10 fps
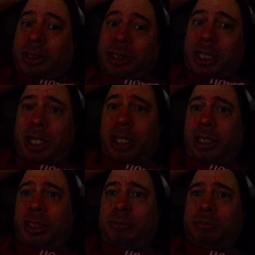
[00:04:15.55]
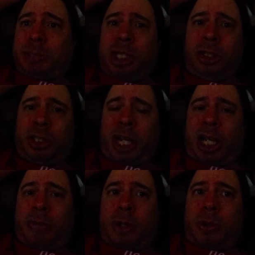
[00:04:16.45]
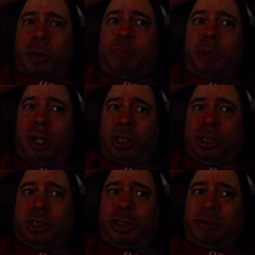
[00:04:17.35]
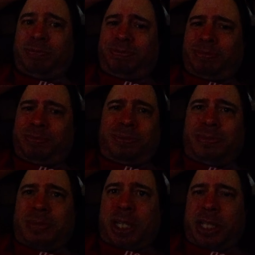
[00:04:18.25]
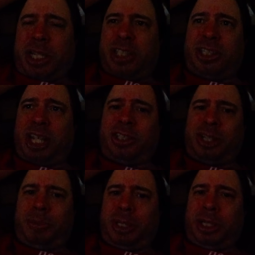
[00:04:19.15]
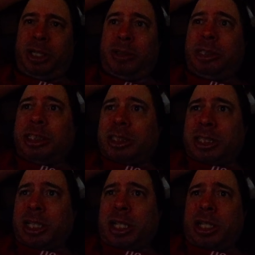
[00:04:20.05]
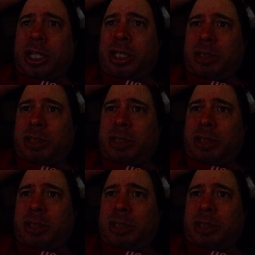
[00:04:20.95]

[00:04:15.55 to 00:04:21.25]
and then he looked at Adam Cole in the Bucks. I think he said something, and then